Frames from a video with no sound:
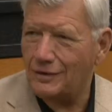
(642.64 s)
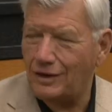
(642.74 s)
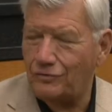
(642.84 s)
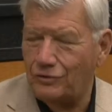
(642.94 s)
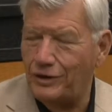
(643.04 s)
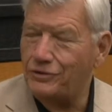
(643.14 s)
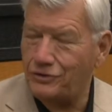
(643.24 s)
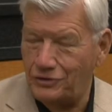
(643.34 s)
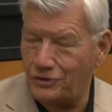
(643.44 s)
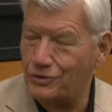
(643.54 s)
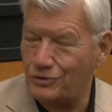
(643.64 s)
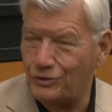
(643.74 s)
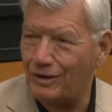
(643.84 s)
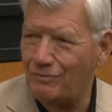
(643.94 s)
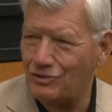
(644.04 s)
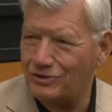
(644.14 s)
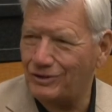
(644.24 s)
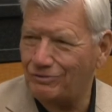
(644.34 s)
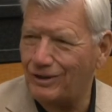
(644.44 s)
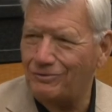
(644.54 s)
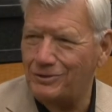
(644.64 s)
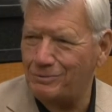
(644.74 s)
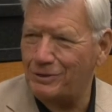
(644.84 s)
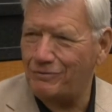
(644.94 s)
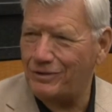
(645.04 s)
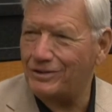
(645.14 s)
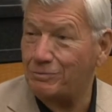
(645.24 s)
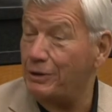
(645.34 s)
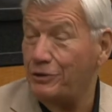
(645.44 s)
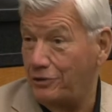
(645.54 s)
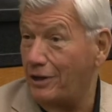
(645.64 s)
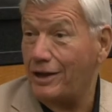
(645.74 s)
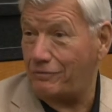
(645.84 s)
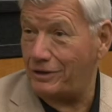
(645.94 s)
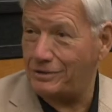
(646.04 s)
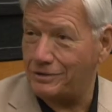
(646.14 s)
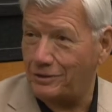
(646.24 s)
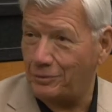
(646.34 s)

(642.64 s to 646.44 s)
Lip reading: And for 18 years, you obviously have loved it. It's been your life, hasn't it,